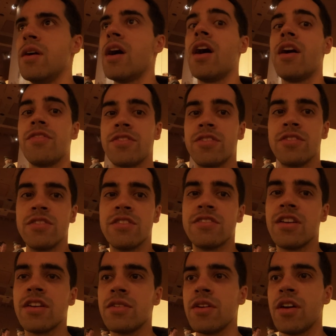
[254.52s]
after
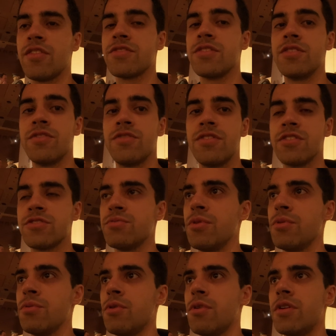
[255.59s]
the First
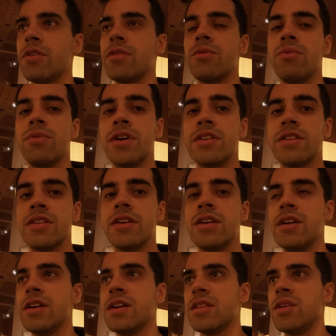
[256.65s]
World War, when
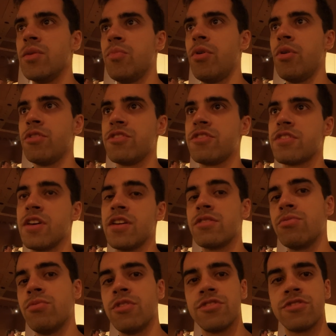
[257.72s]
the Polish
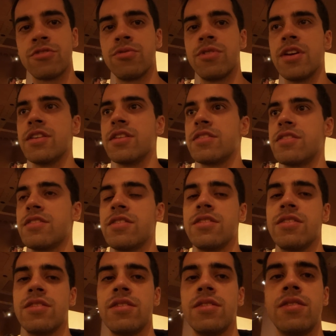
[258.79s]
state was created.
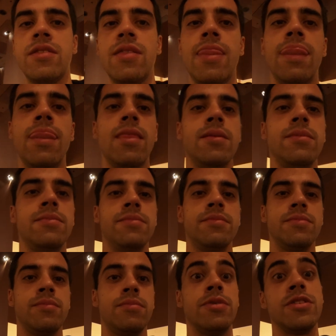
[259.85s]

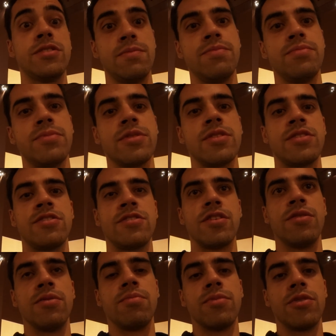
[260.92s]
But
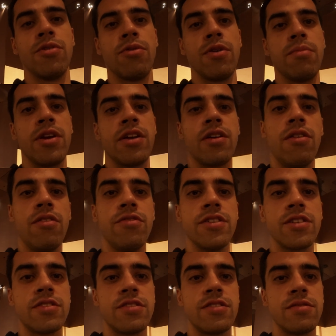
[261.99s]
still, there were many
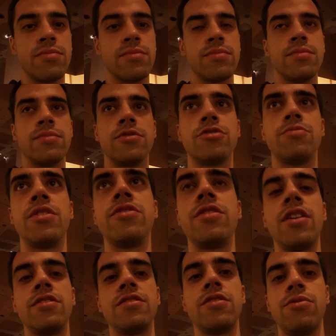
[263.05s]
conflicts, especially
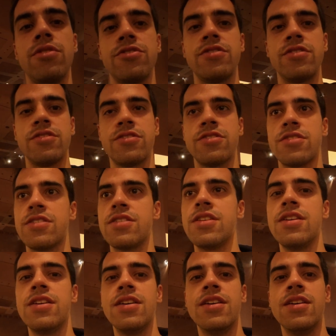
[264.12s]
against the Russians,
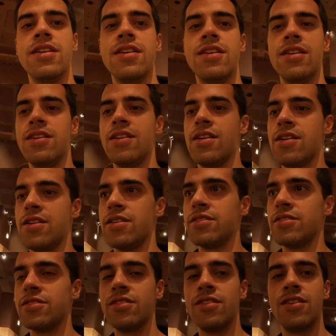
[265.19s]

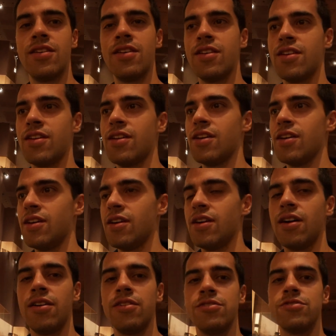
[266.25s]
and
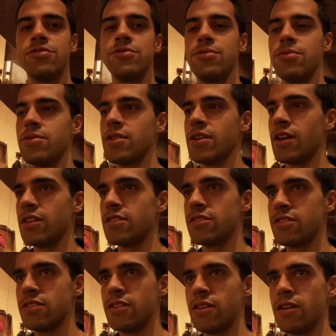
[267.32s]
also
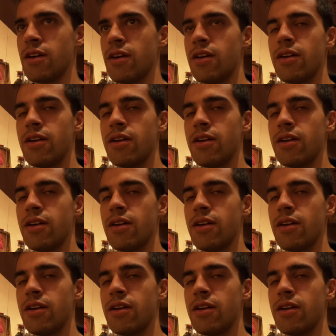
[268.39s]
against the